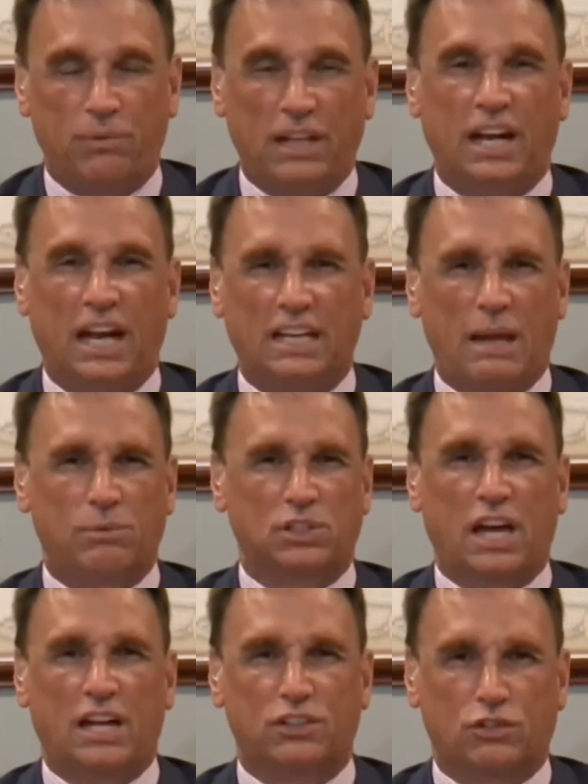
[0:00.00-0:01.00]
The end of that game was
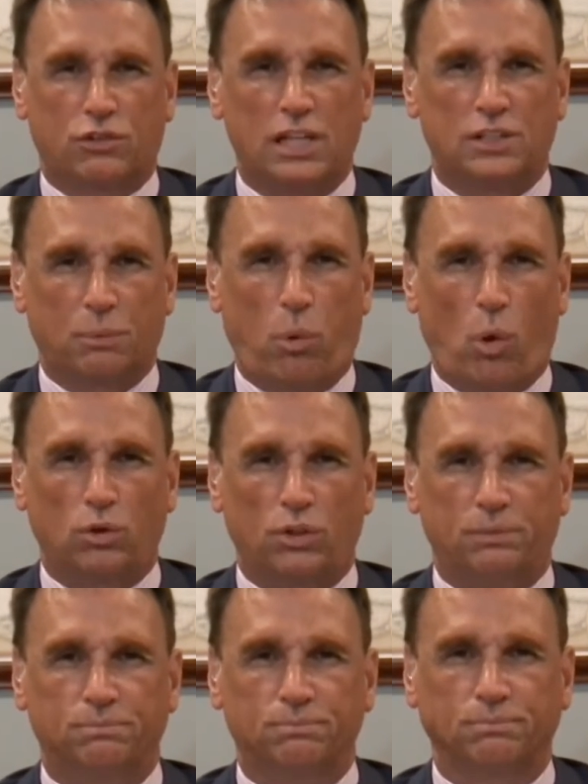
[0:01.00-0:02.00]
kind of strange for
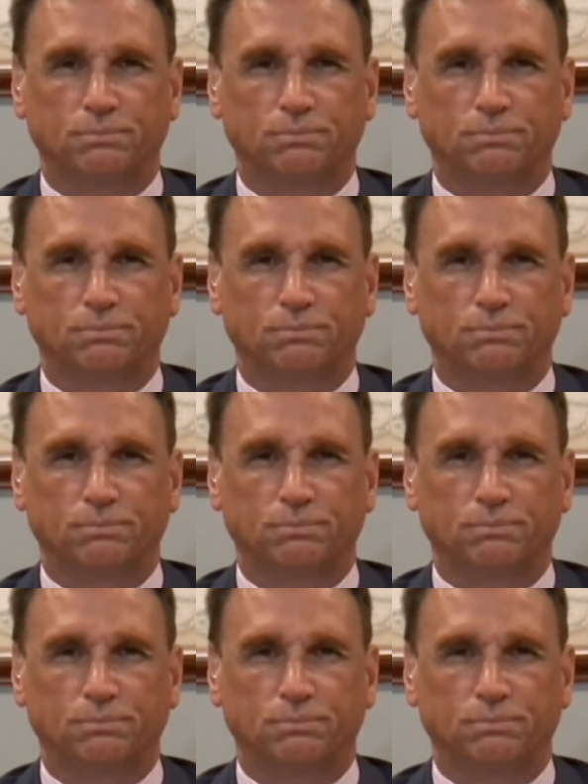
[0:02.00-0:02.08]
Portland.